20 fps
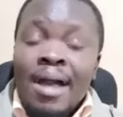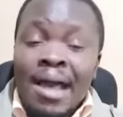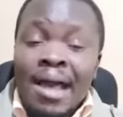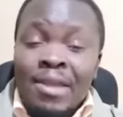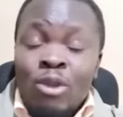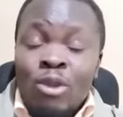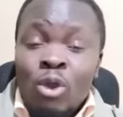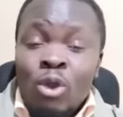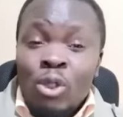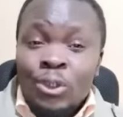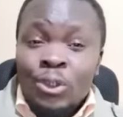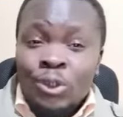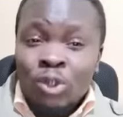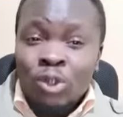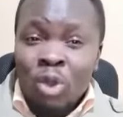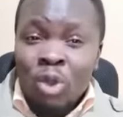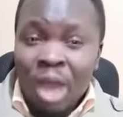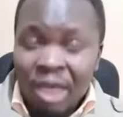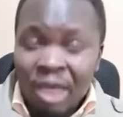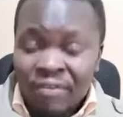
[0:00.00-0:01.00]
And
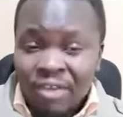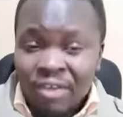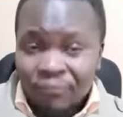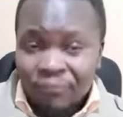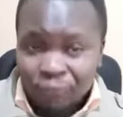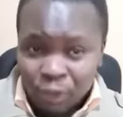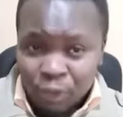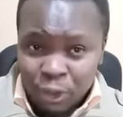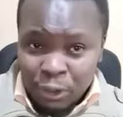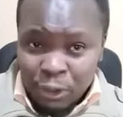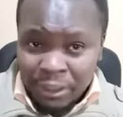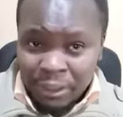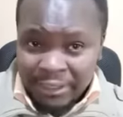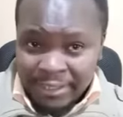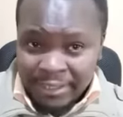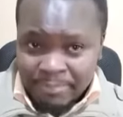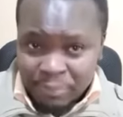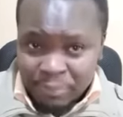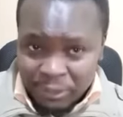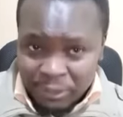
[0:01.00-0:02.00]
also having followed
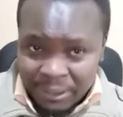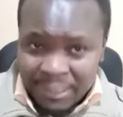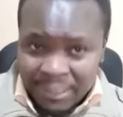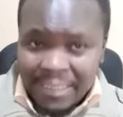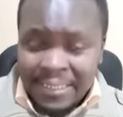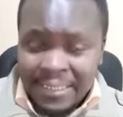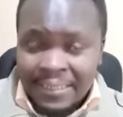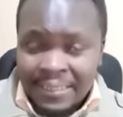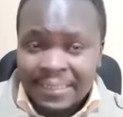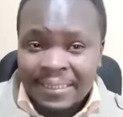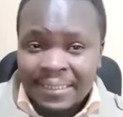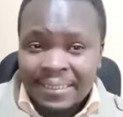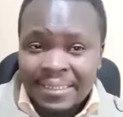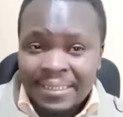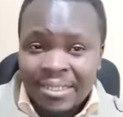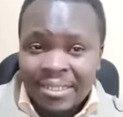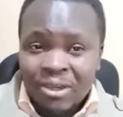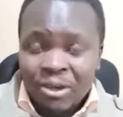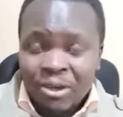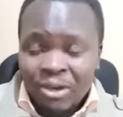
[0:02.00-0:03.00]
the proceedings,
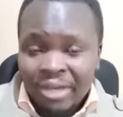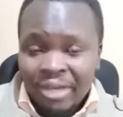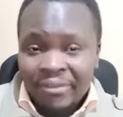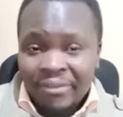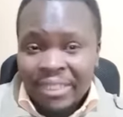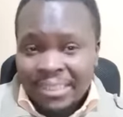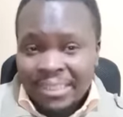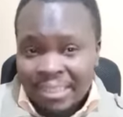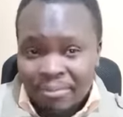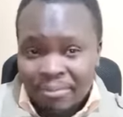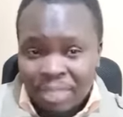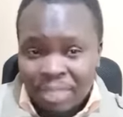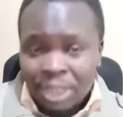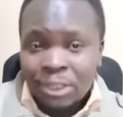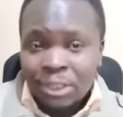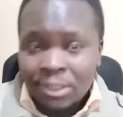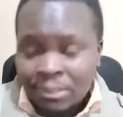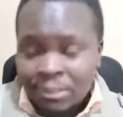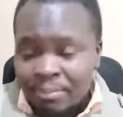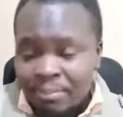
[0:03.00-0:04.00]
the
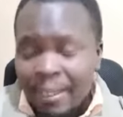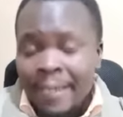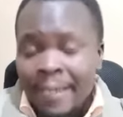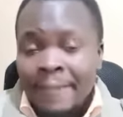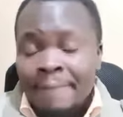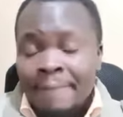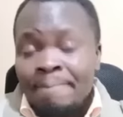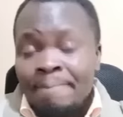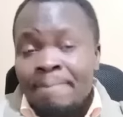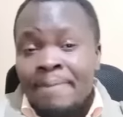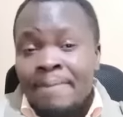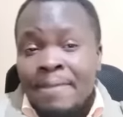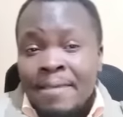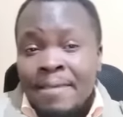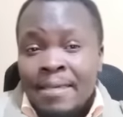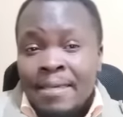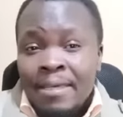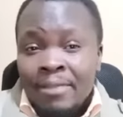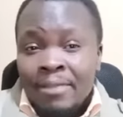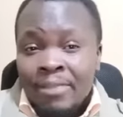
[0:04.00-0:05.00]
submissions by
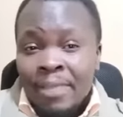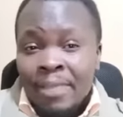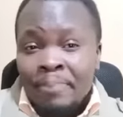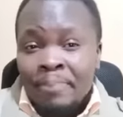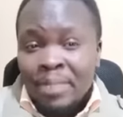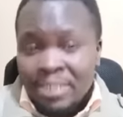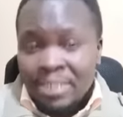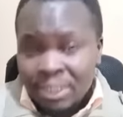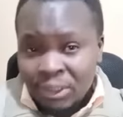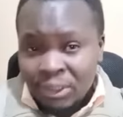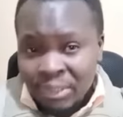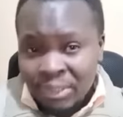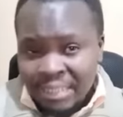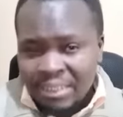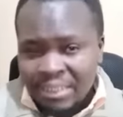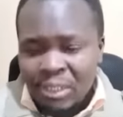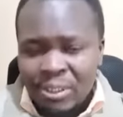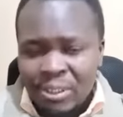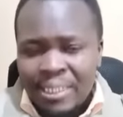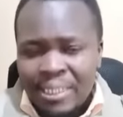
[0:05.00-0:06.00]
the
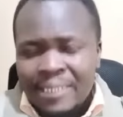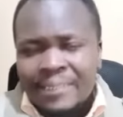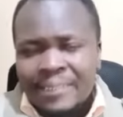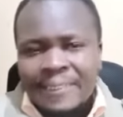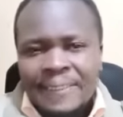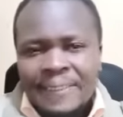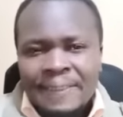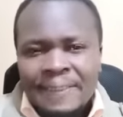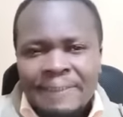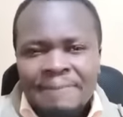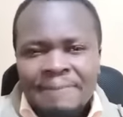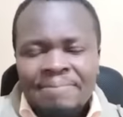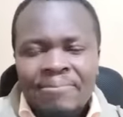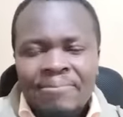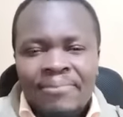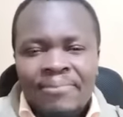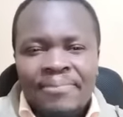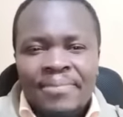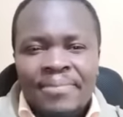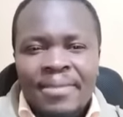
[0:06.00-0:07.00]
petitioner's lawyers,
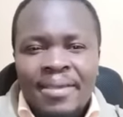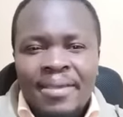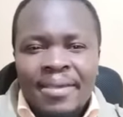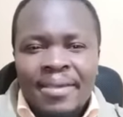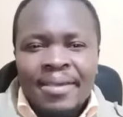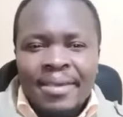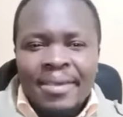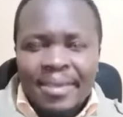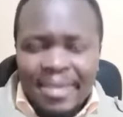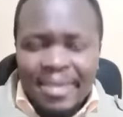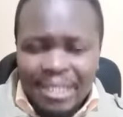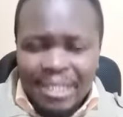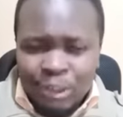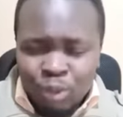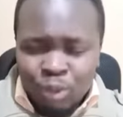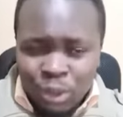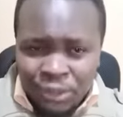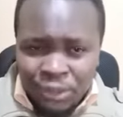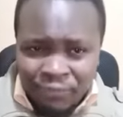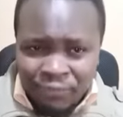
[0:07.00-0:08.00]

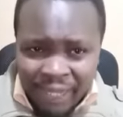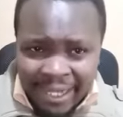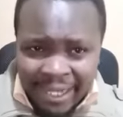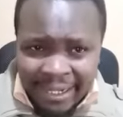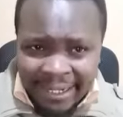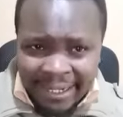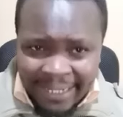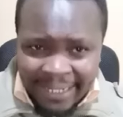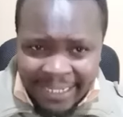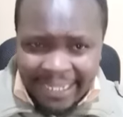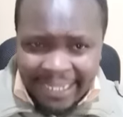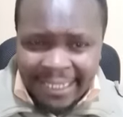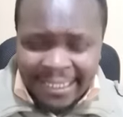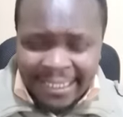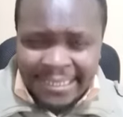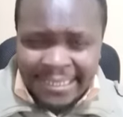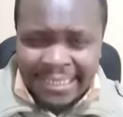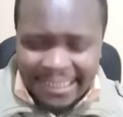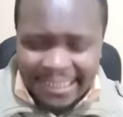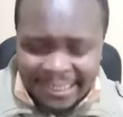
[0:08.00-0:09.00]
it was very clear,
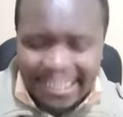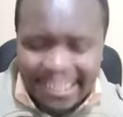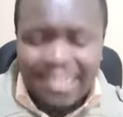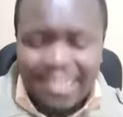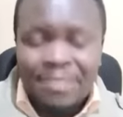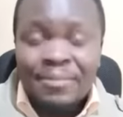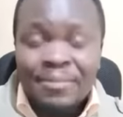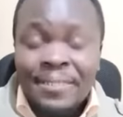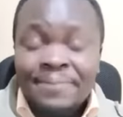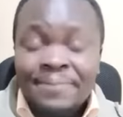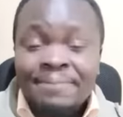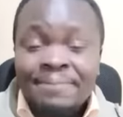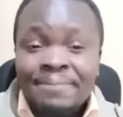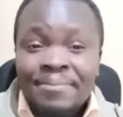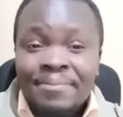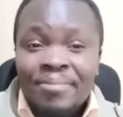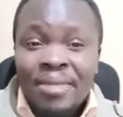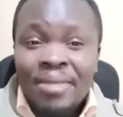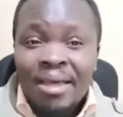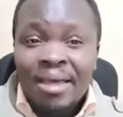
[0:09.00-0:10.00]
ladies and gentlemen,
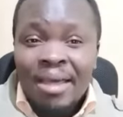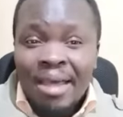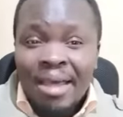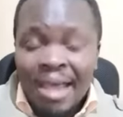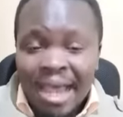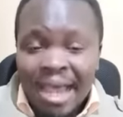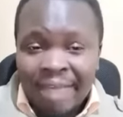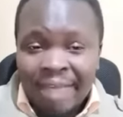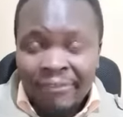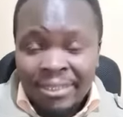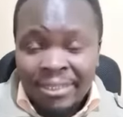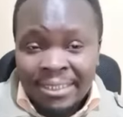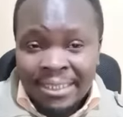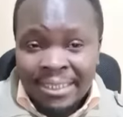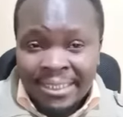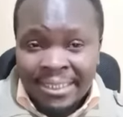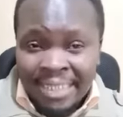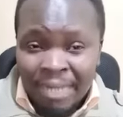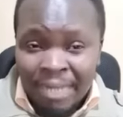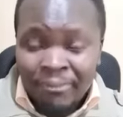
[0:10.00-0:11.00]
and this
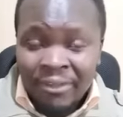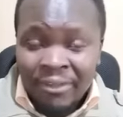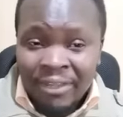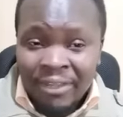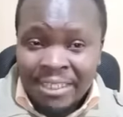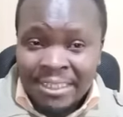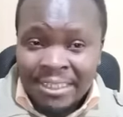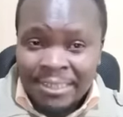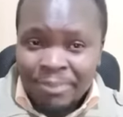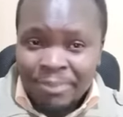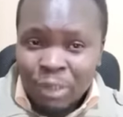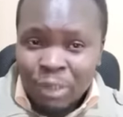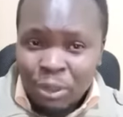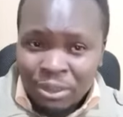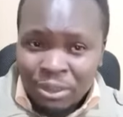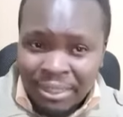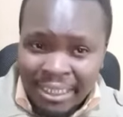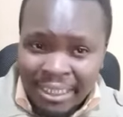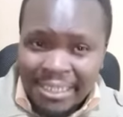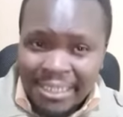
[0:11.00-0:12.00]
is something that is
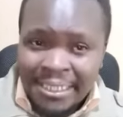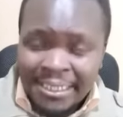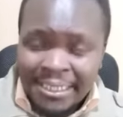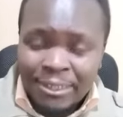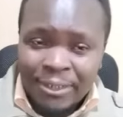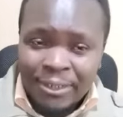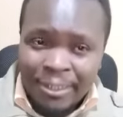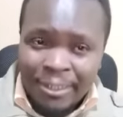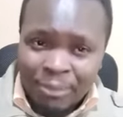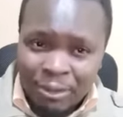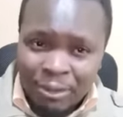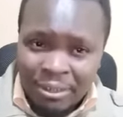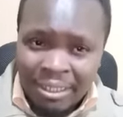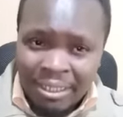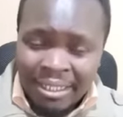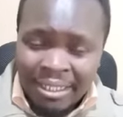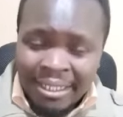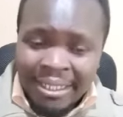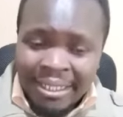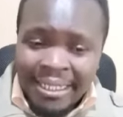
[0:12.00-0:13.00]
beyond any reasonable,
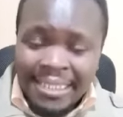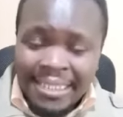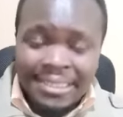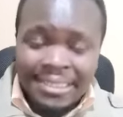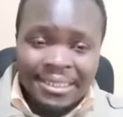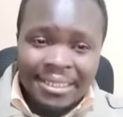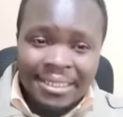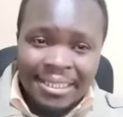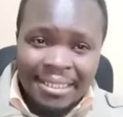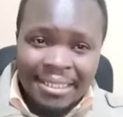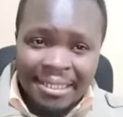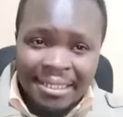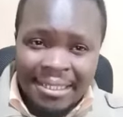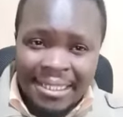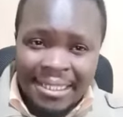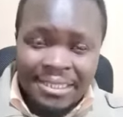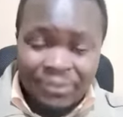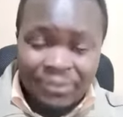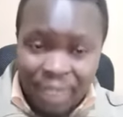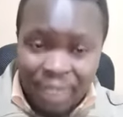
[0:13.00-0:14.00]

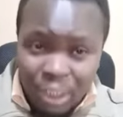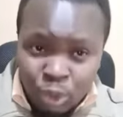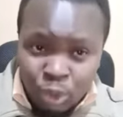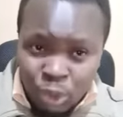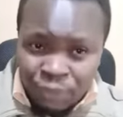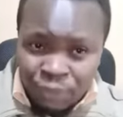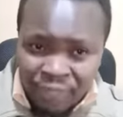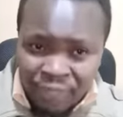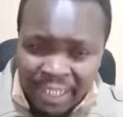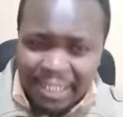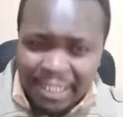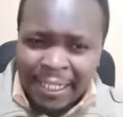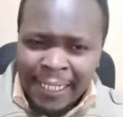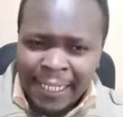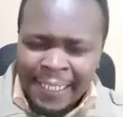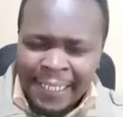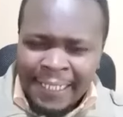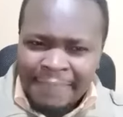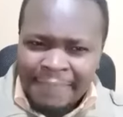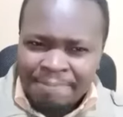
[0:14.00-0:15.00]
it was very
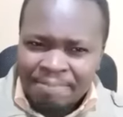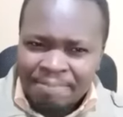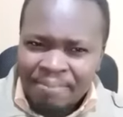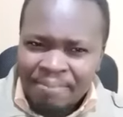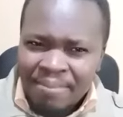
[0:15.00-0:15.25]
clear.